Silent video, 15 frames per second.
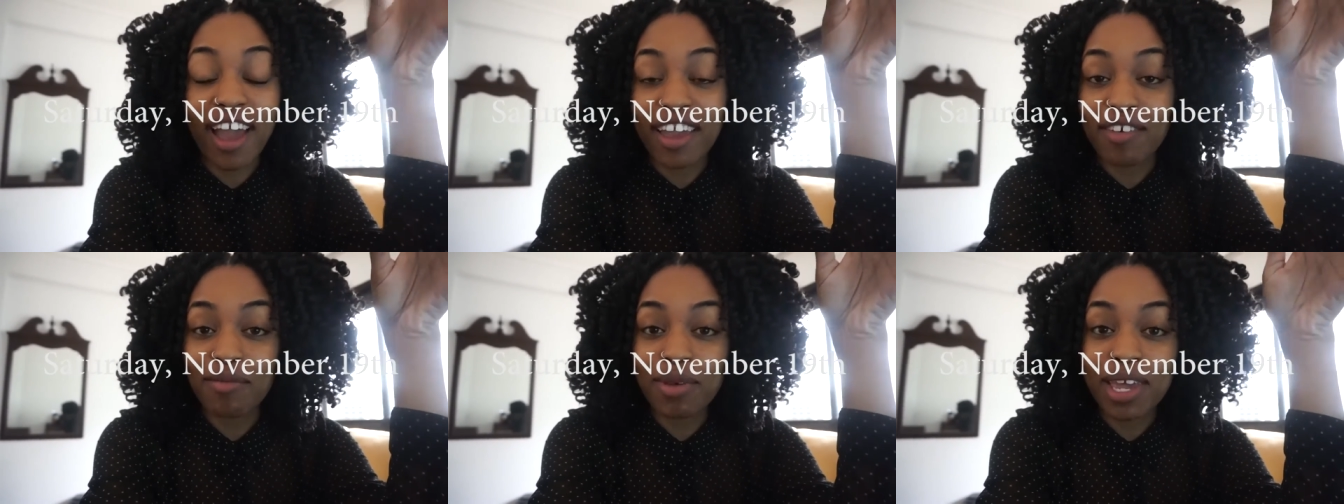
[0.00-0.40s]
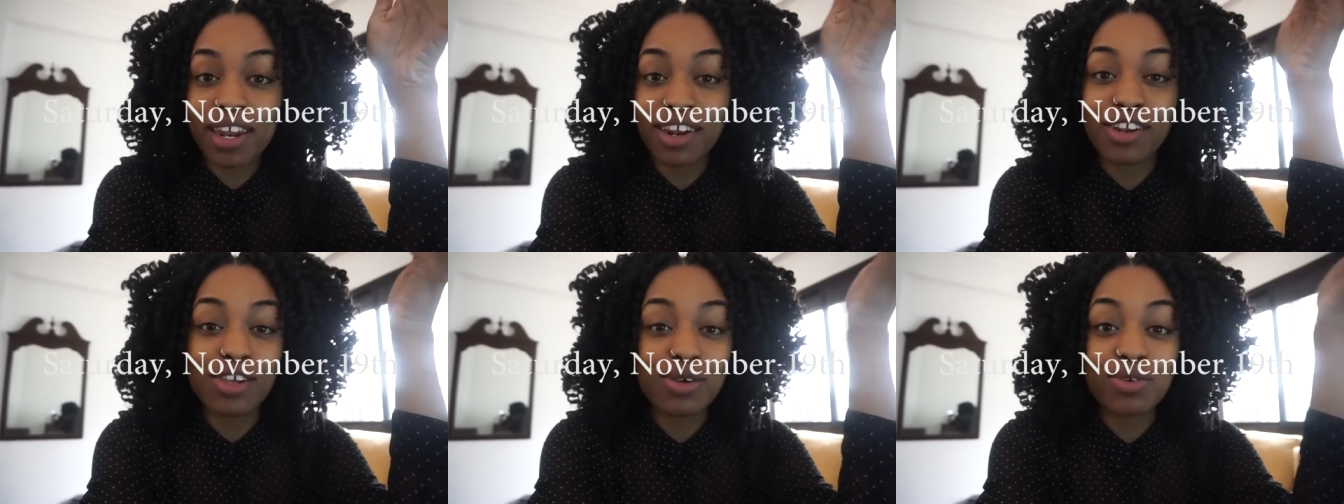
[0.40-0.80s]
I have been
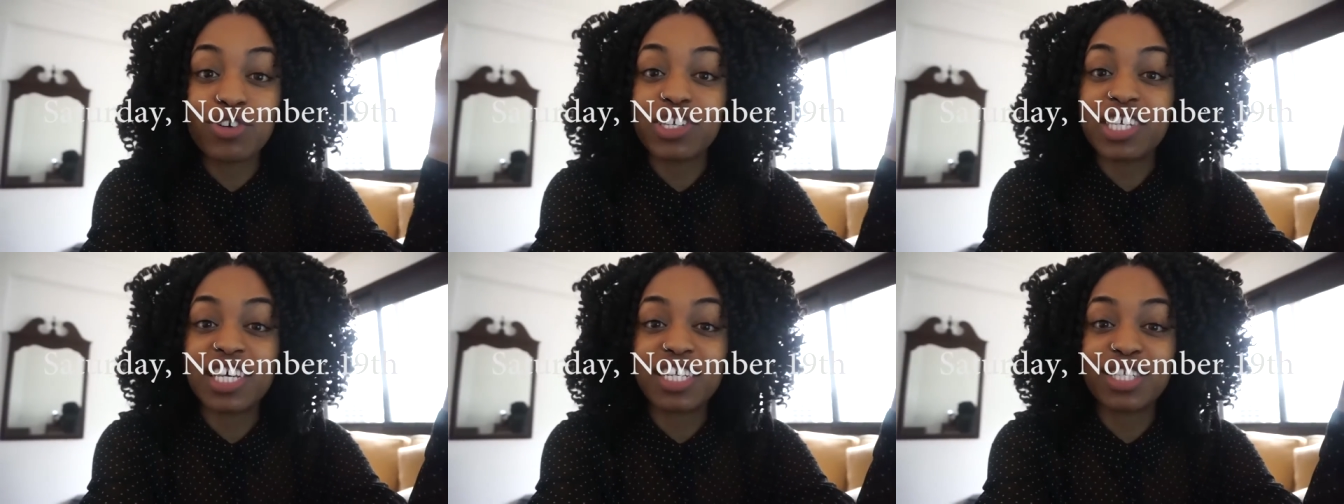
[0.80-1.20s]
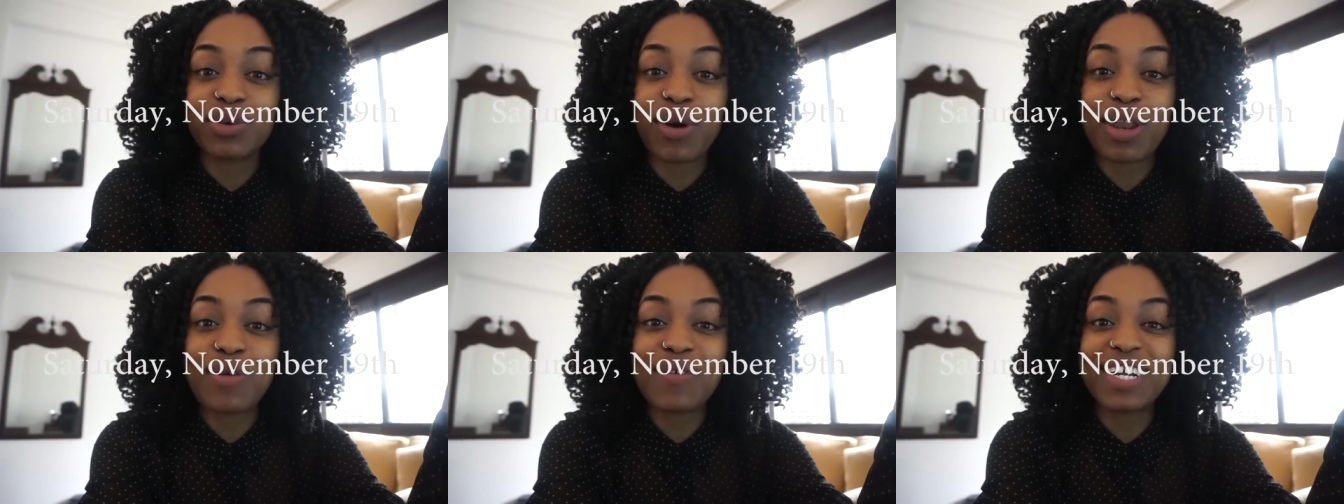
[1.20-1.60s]
and you just hit
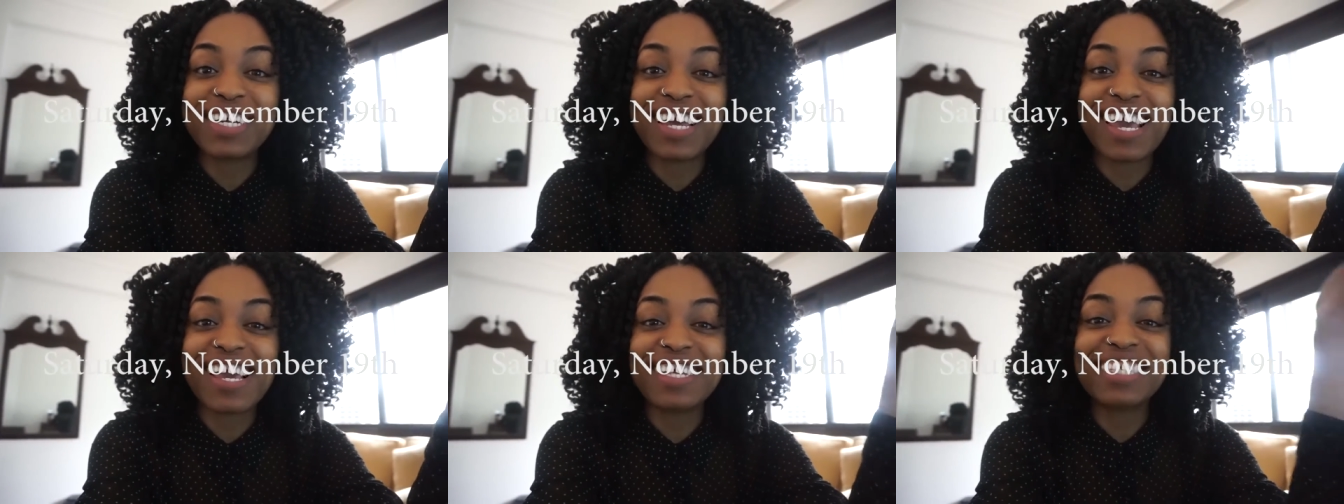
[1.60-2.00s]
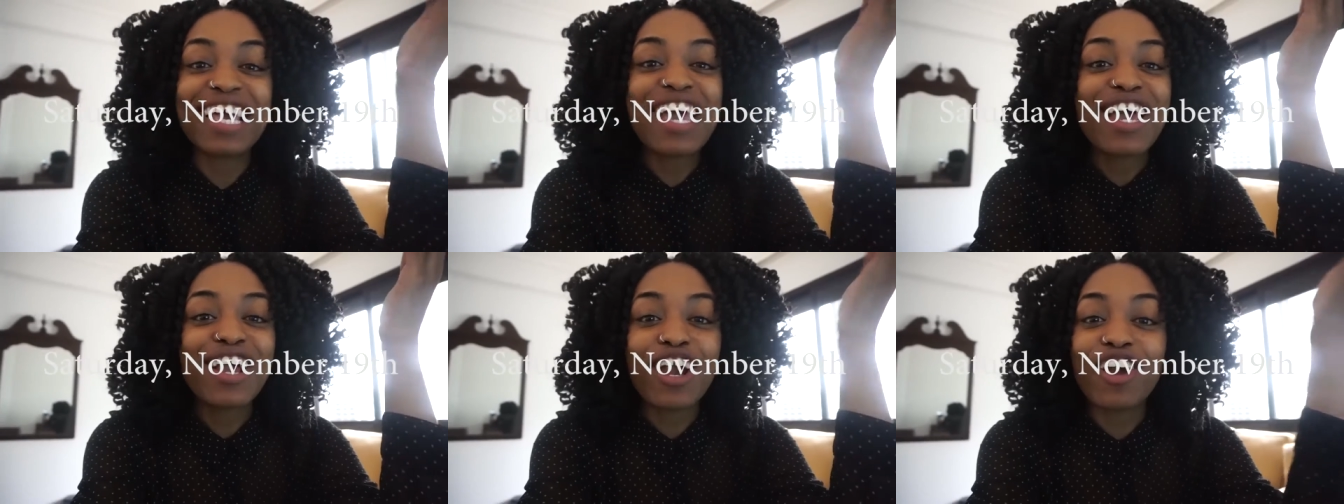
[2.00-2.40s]
twenty-one days,
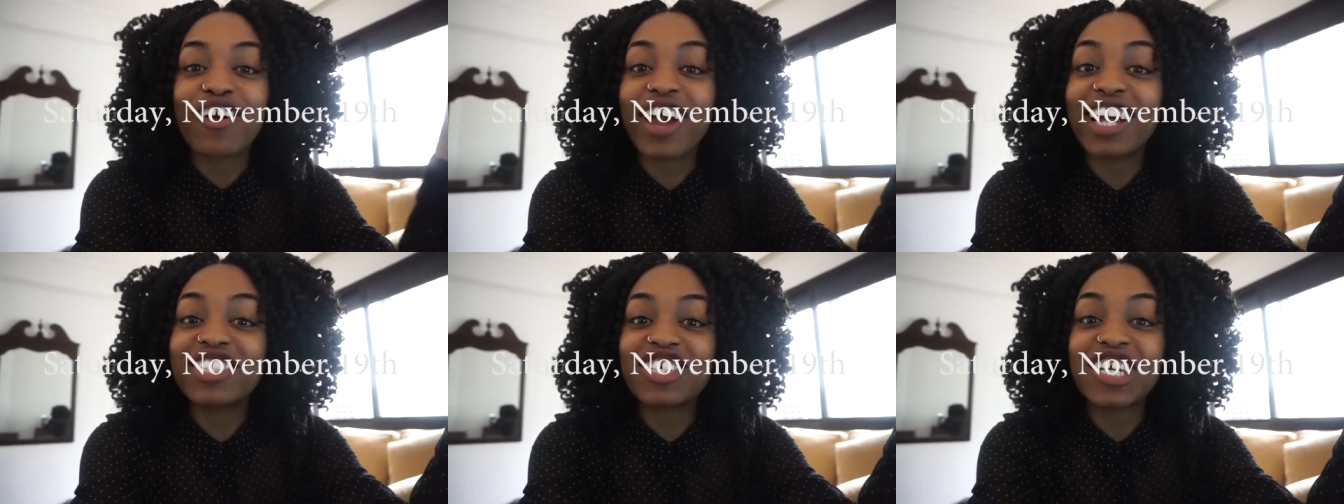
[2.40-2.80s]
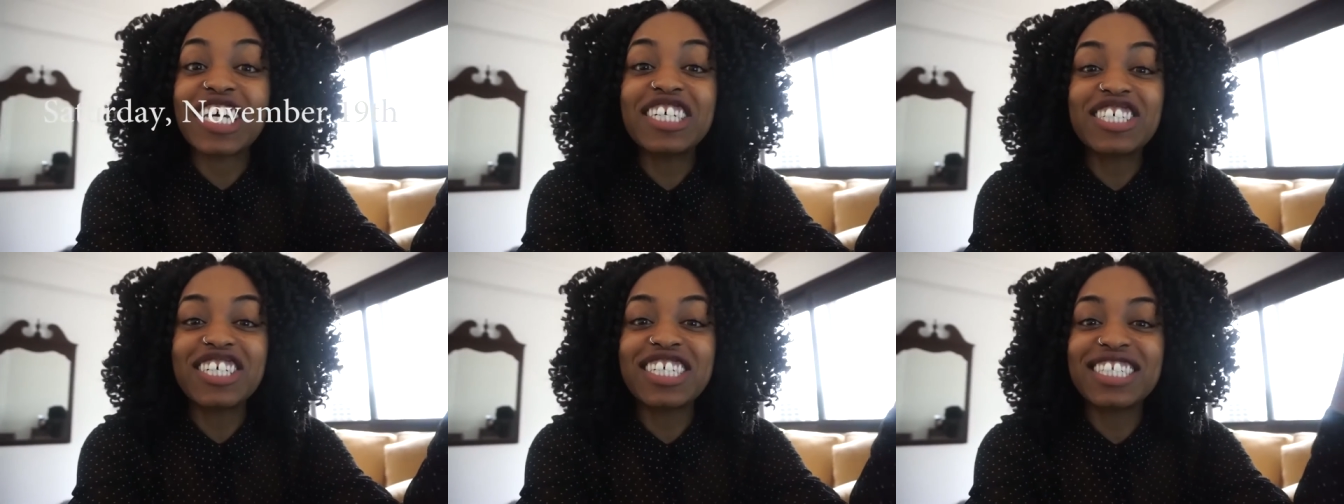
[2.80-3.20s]

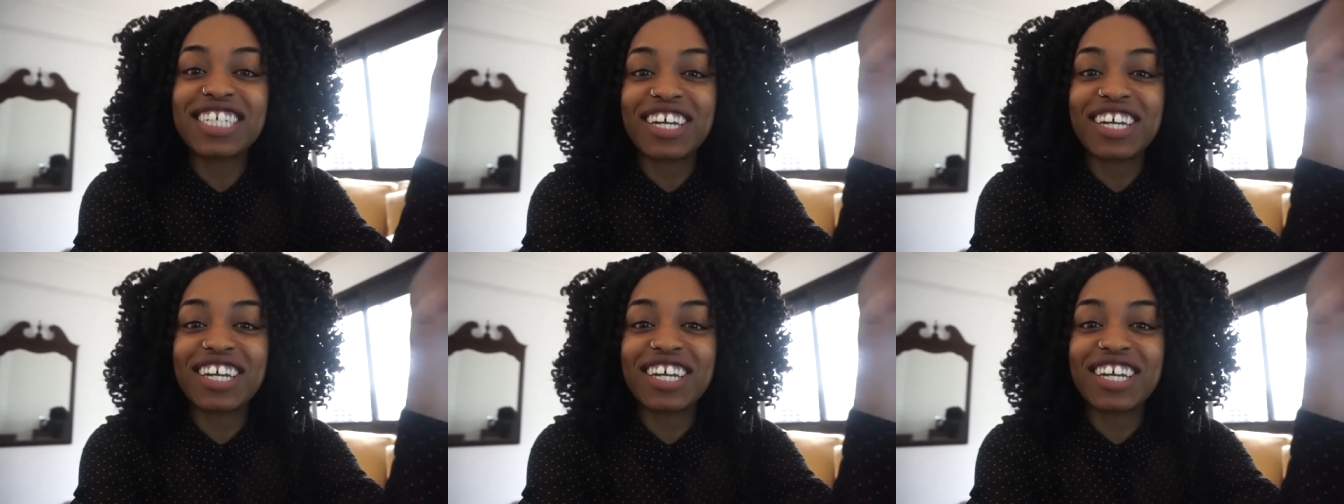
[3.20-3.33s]
congratulations.